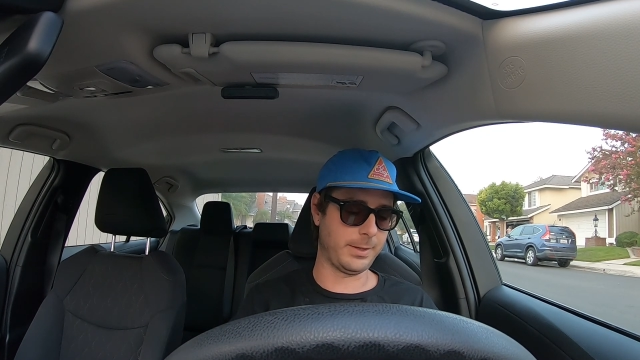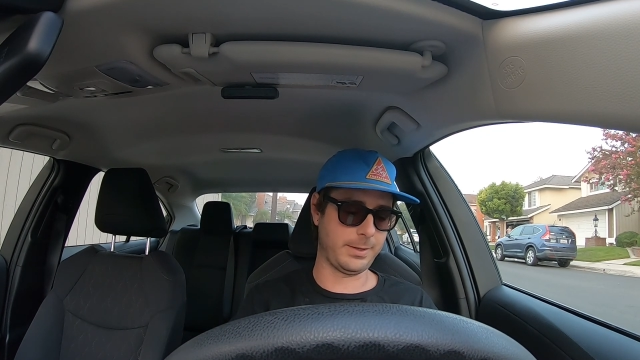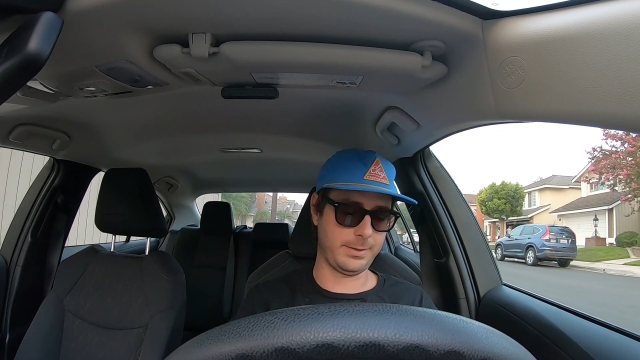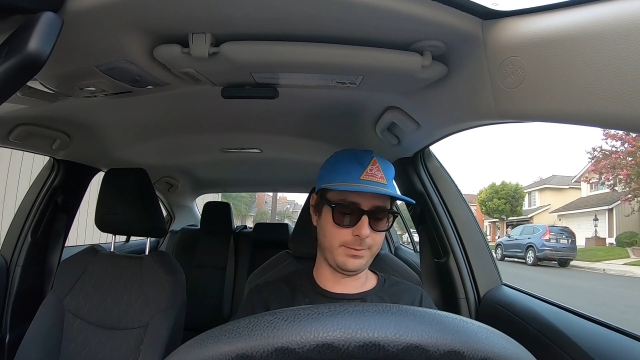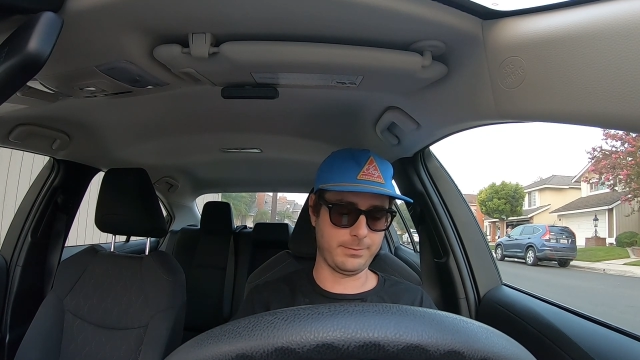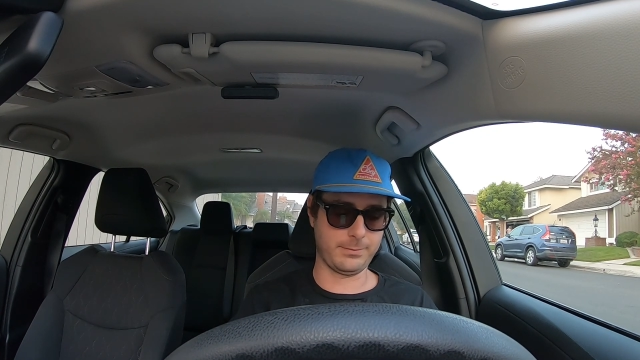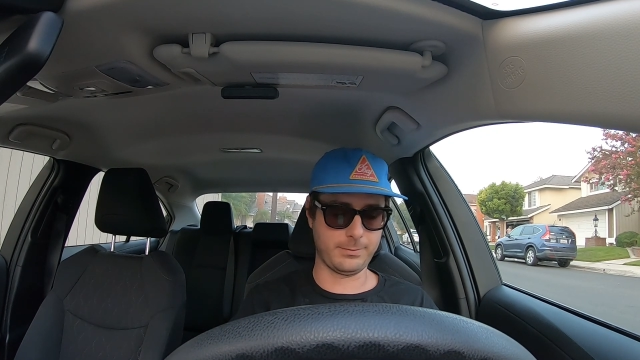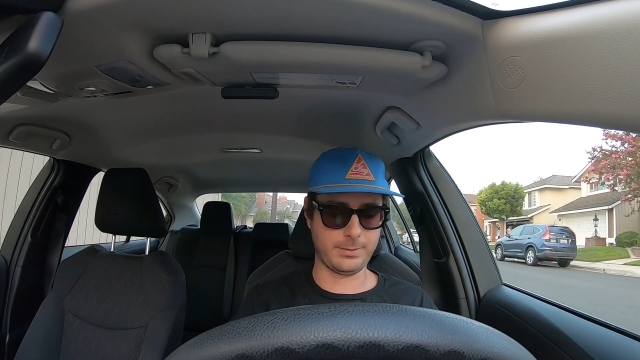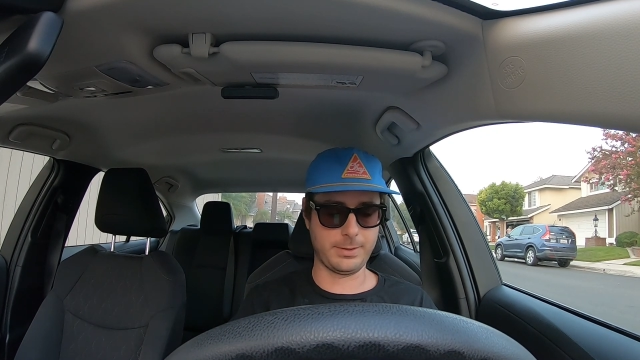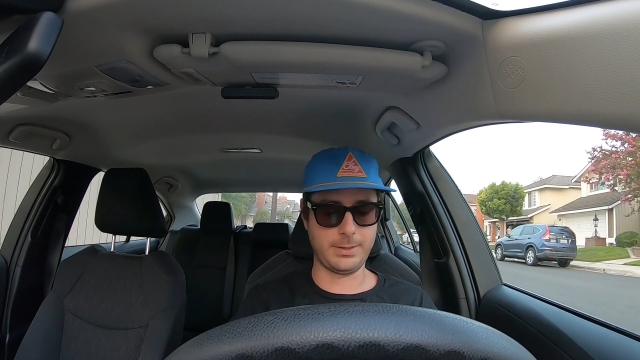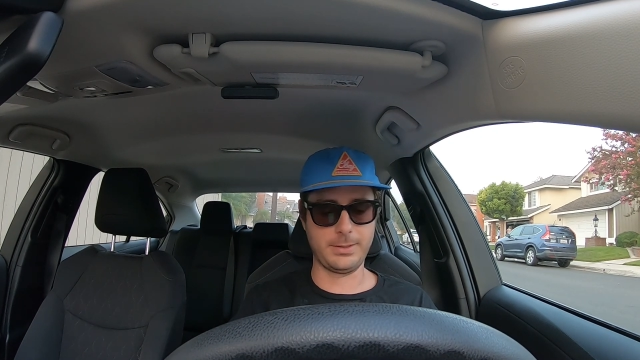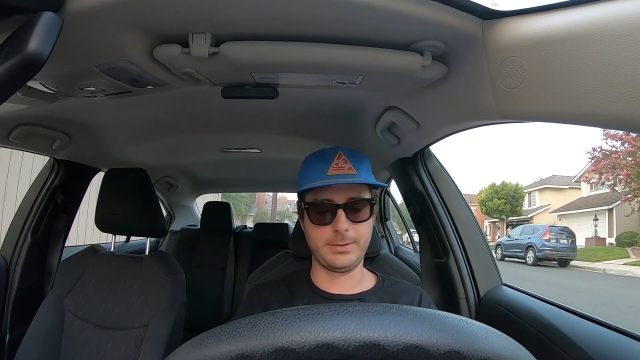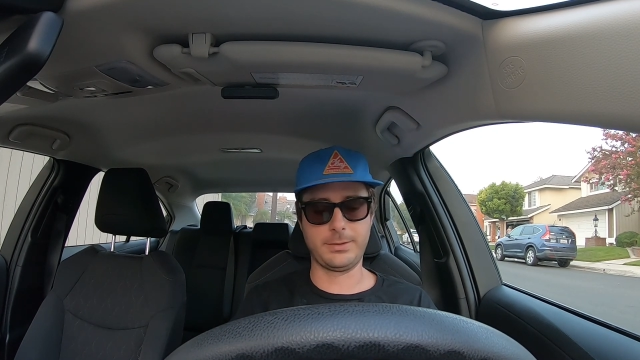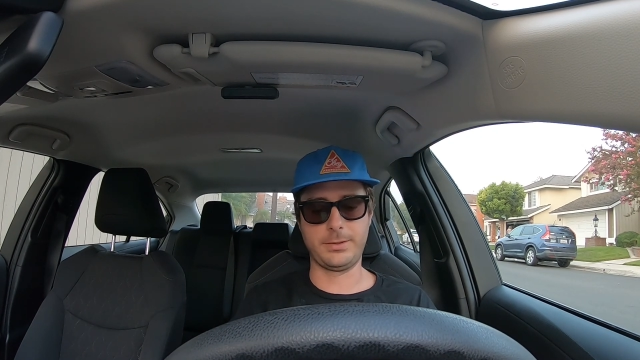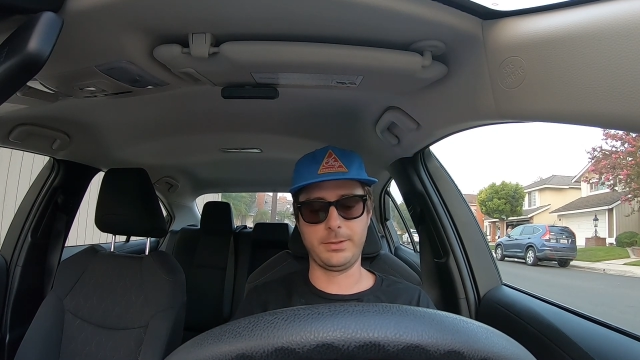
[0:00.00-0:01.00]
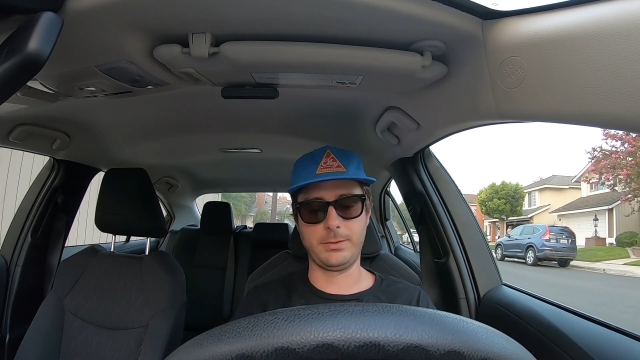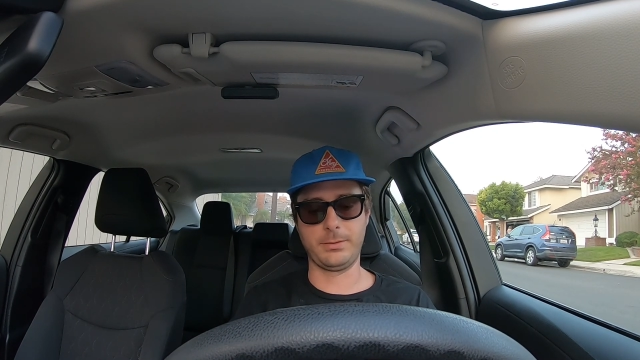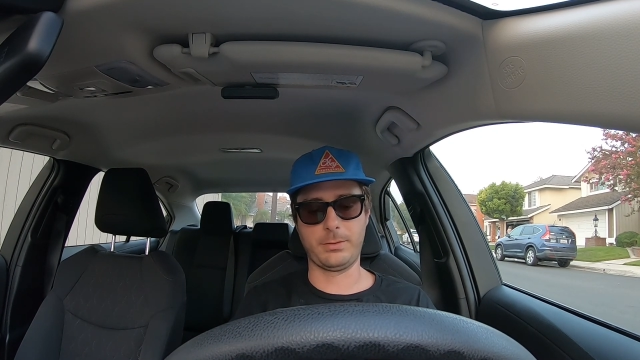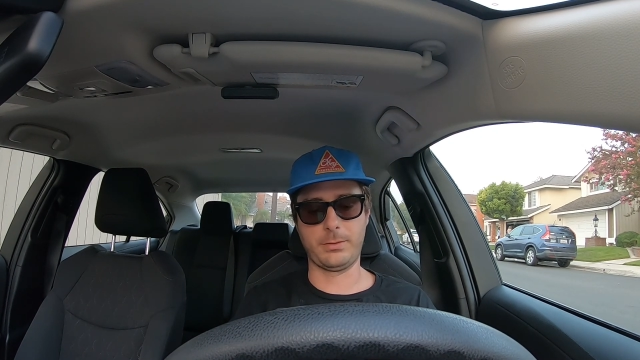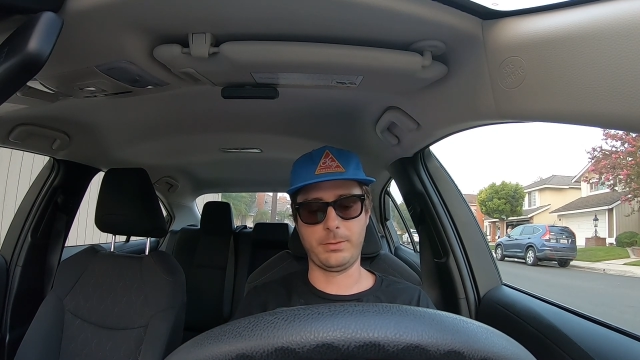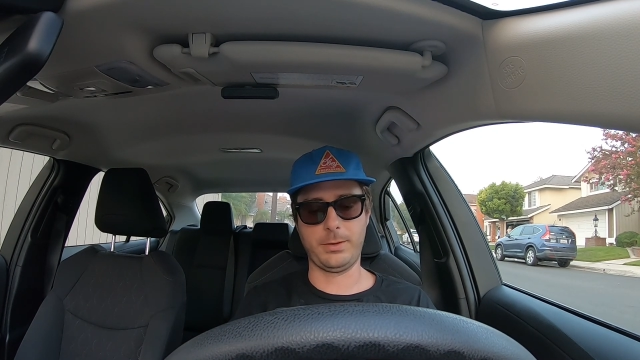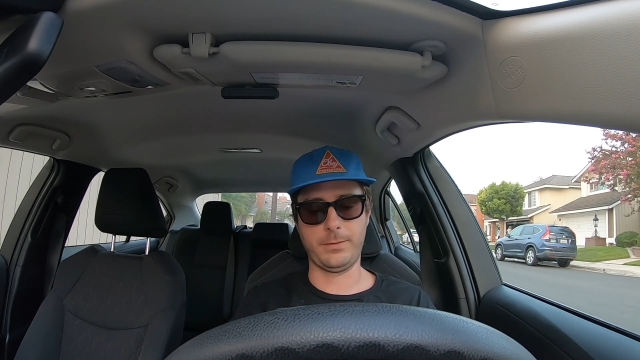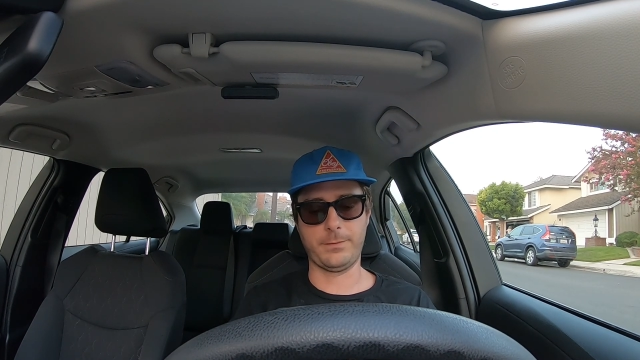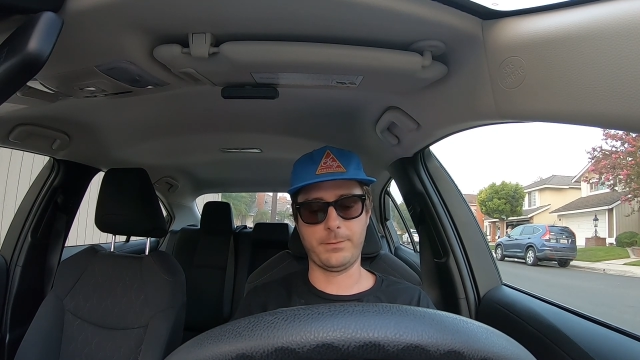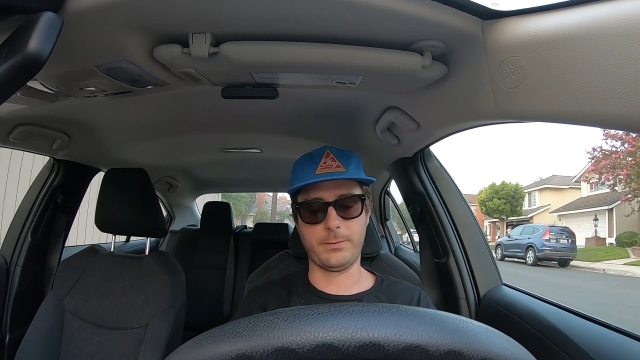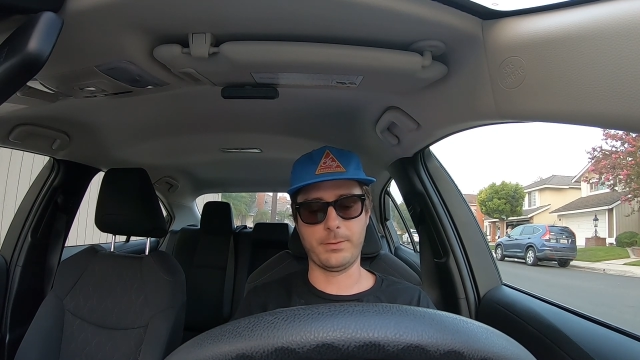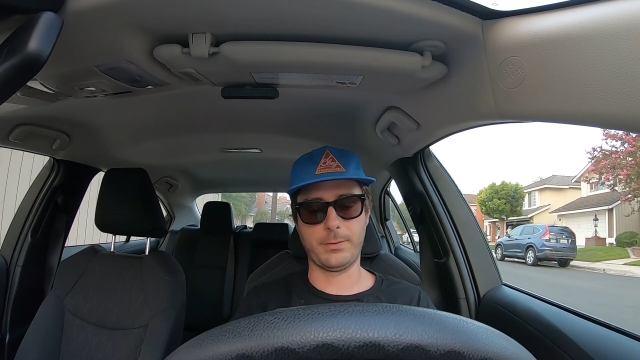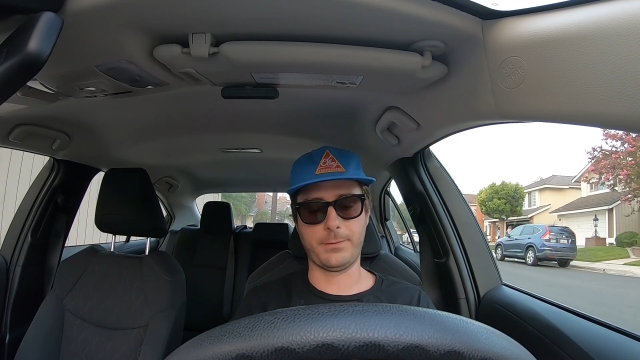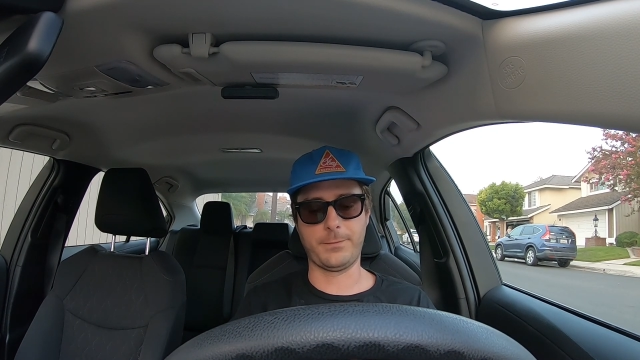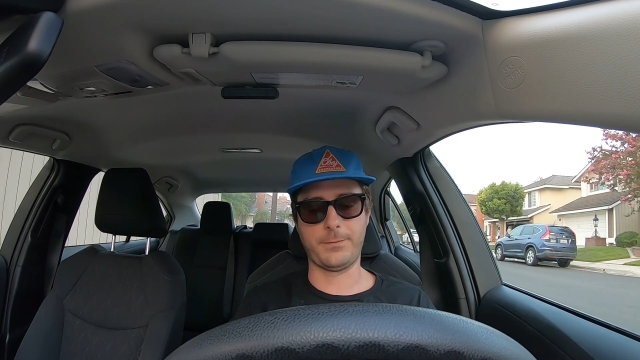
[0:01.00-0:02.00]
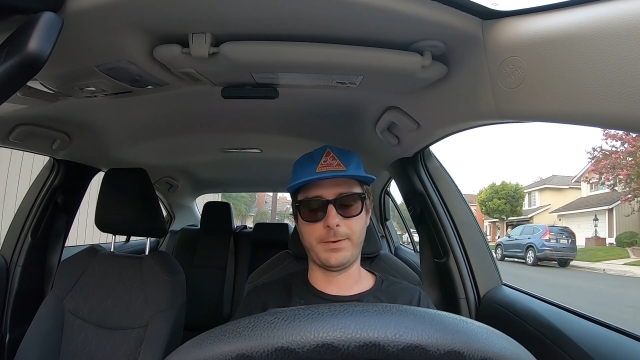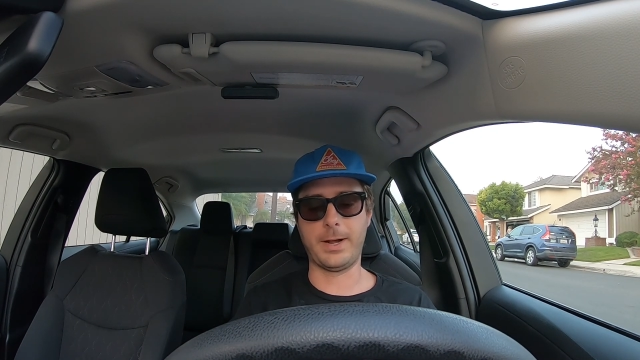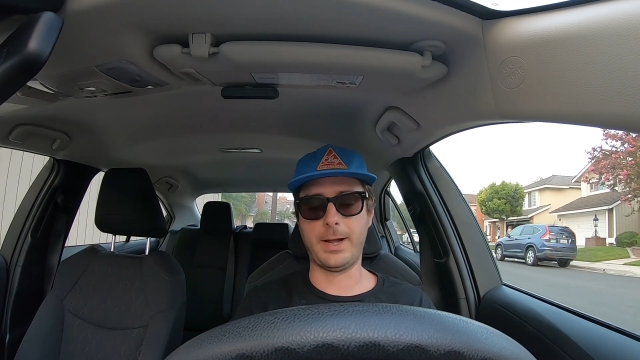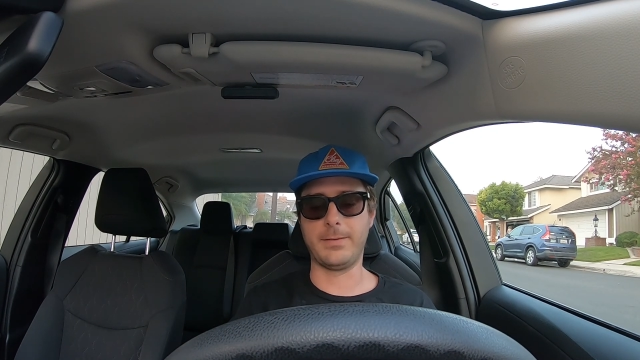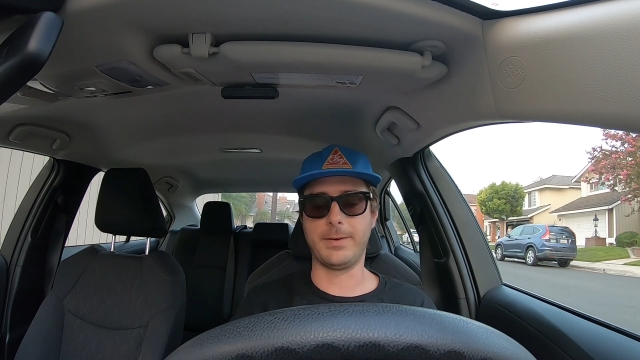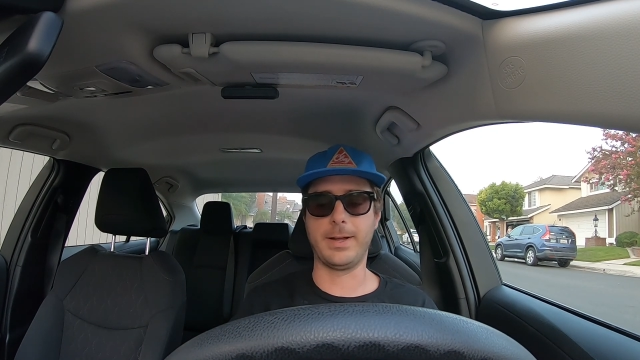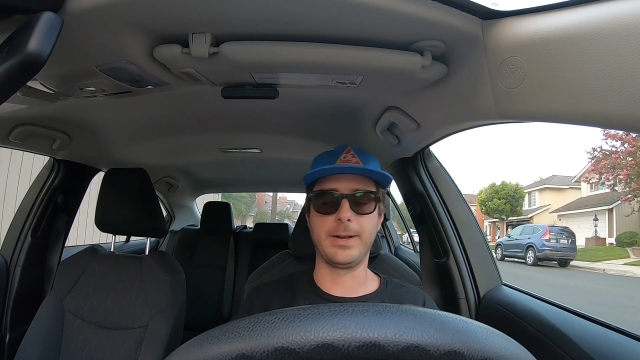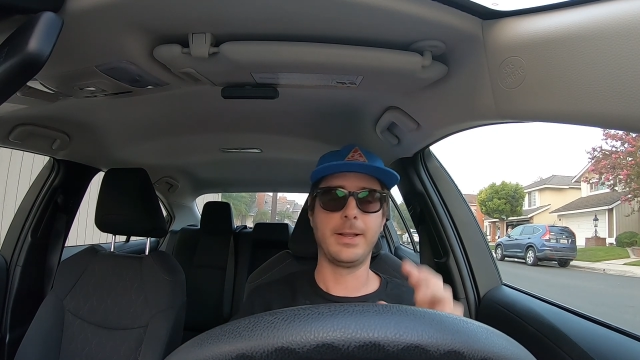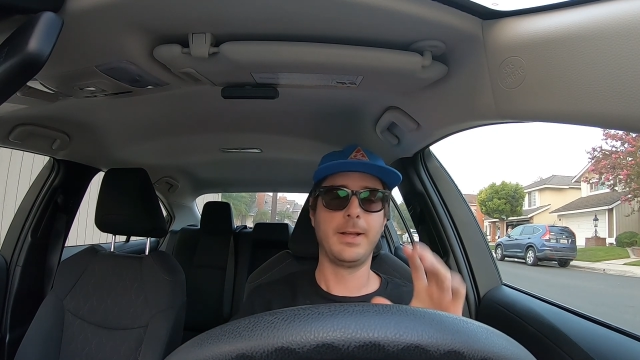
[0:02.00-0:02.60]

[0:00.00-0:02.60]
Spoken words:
1, 2, 3, 4, 5. I had